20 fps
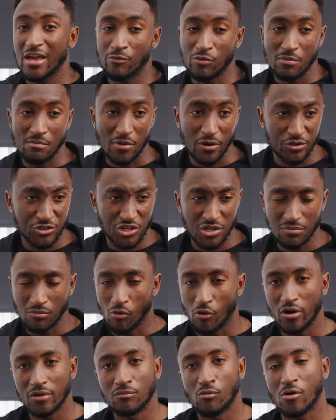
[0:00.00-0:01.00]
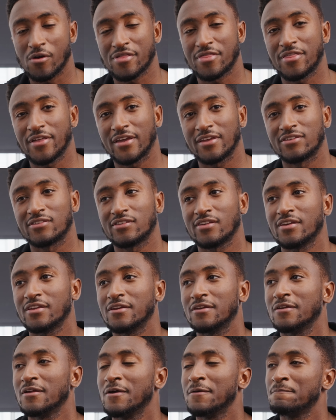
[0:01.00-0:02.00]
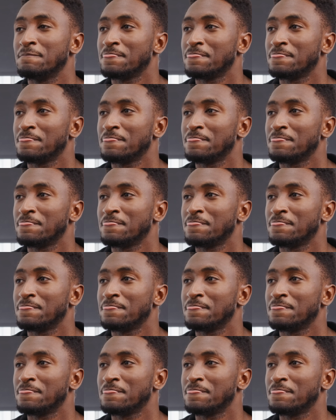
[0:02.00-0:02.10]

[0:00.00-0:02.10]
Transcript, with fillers: and we're merging more and more things in,